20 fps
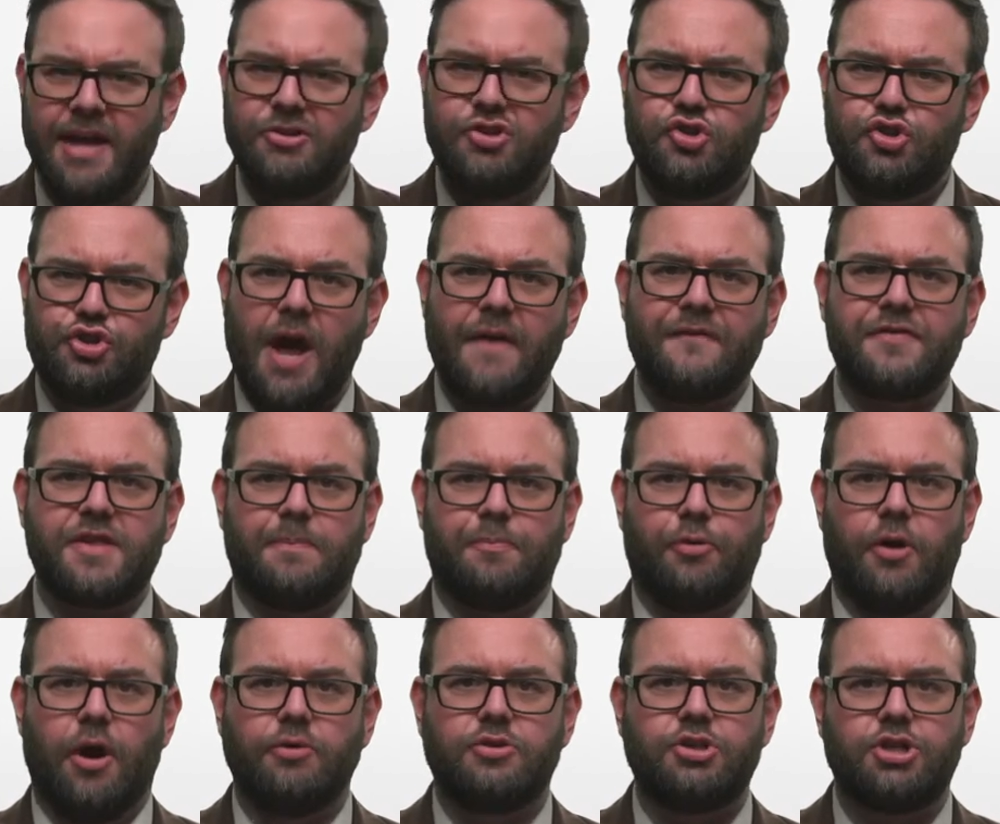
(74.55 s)
Jeff's
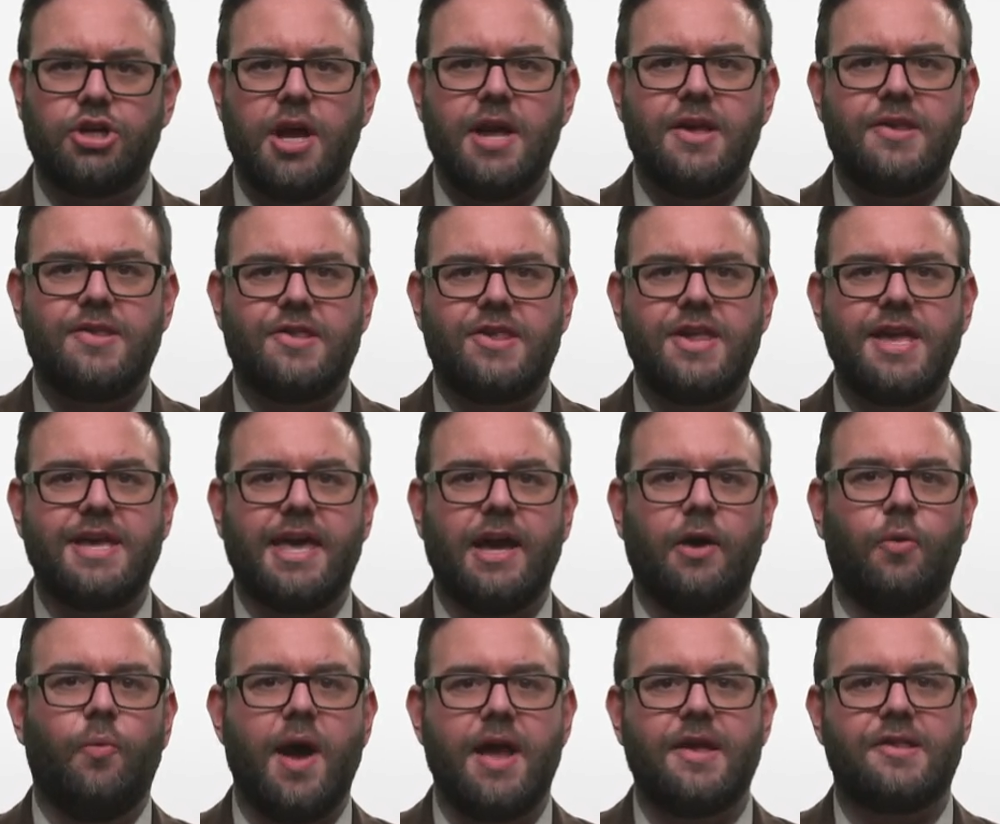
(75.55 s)
approach,
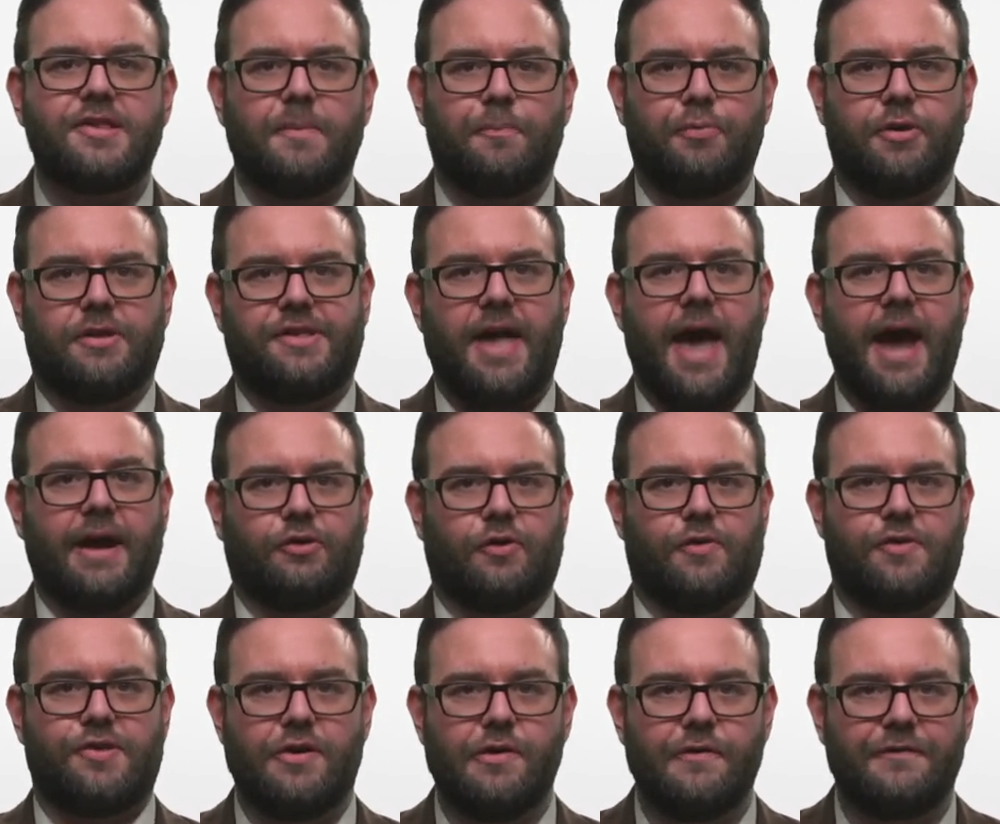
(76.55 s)
seeking ways to protect or
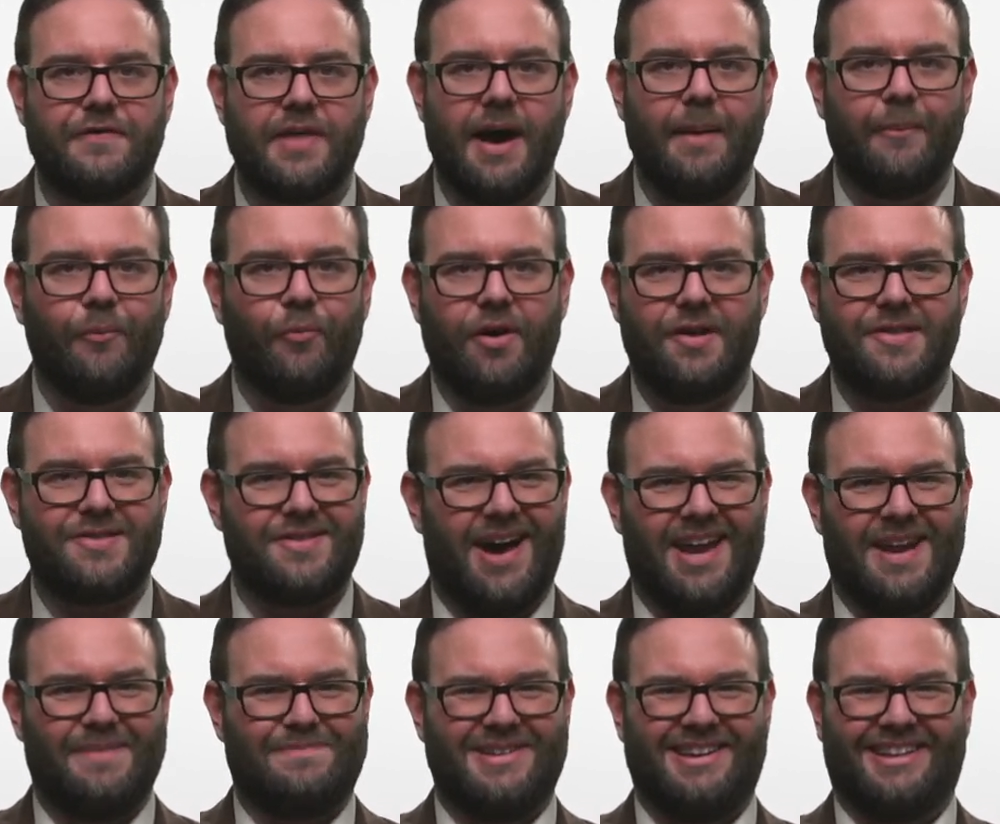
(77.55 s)
serve them, was
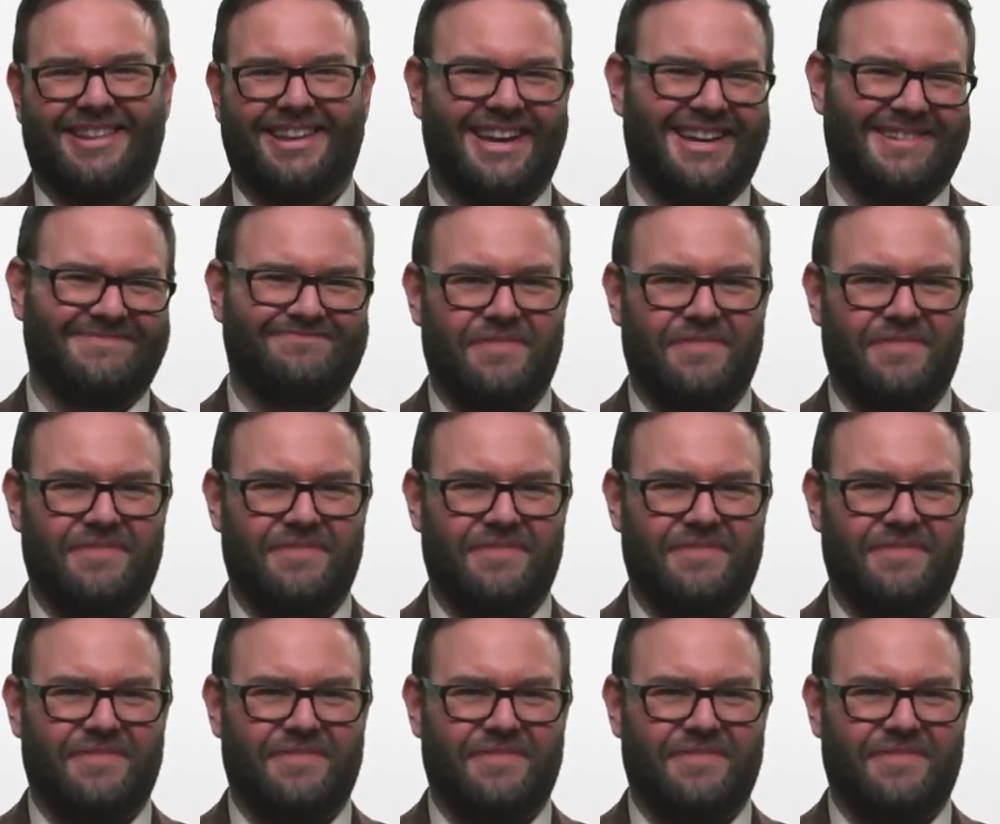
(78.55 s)
unappealing and